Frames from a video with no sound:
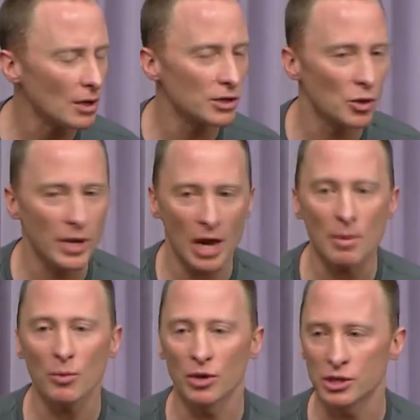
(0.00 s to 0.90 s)
So we came
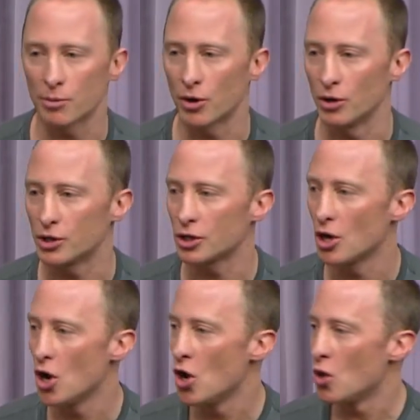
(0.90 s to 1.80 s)
up with this approach
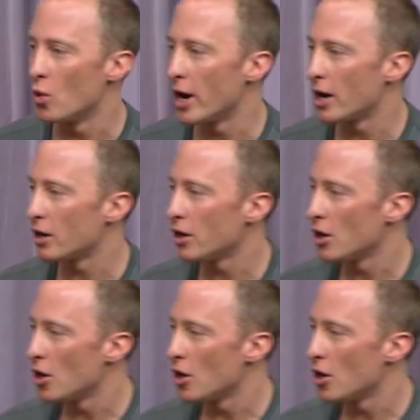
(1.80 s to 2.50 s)
where